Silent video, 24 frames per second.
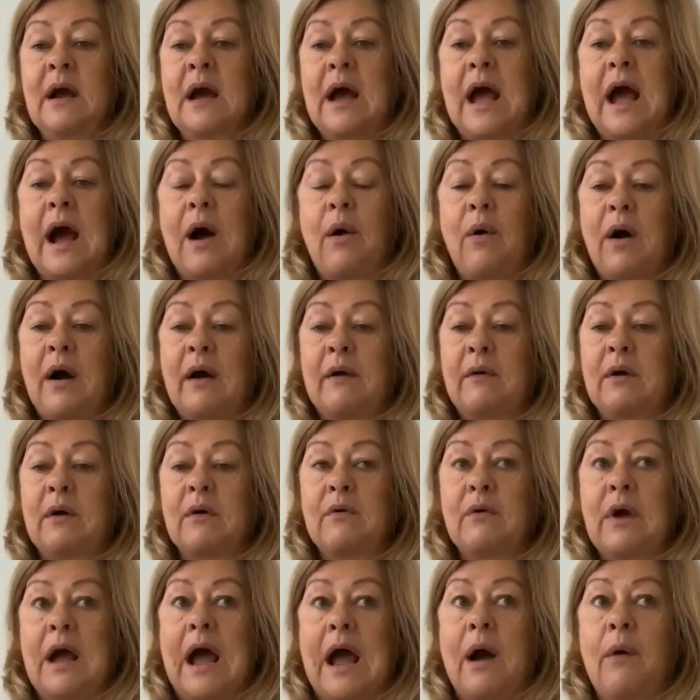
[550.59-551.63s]
how I
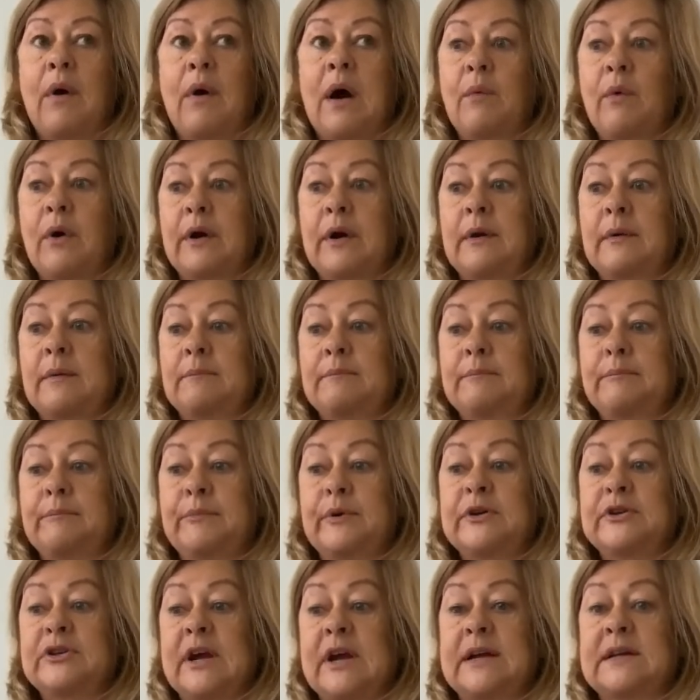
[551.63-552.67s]
want to
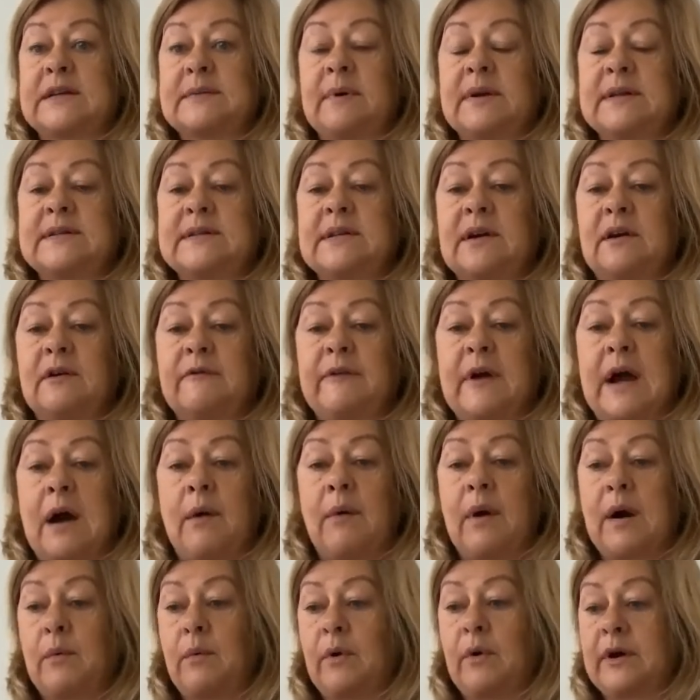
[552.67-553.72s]
project myself, how
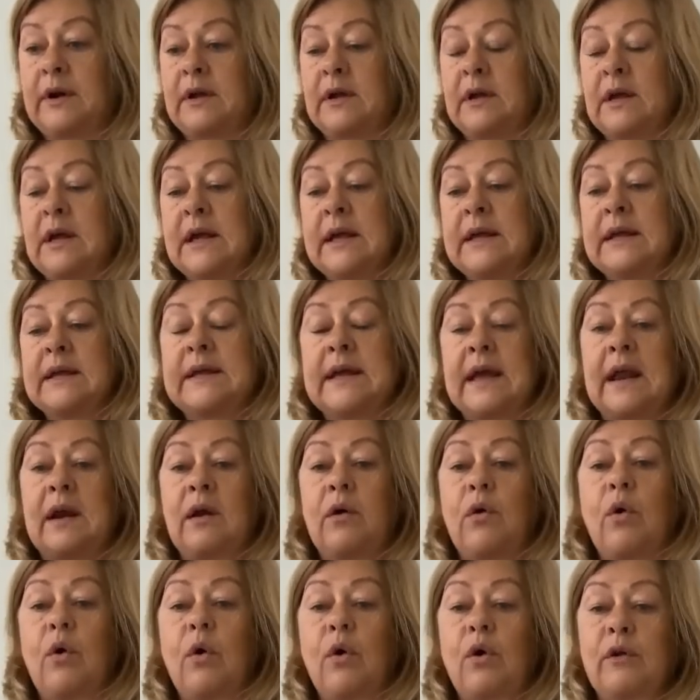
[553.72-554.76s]
I want to
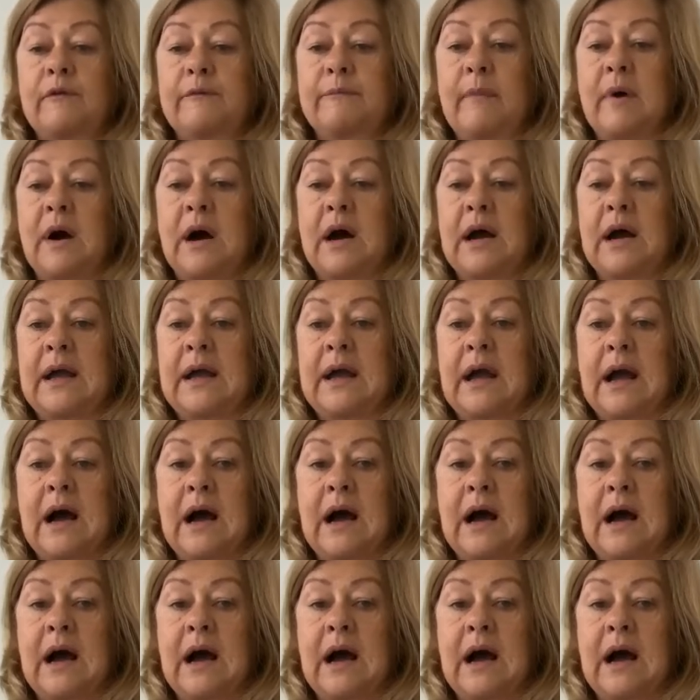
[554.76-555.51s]
get all of my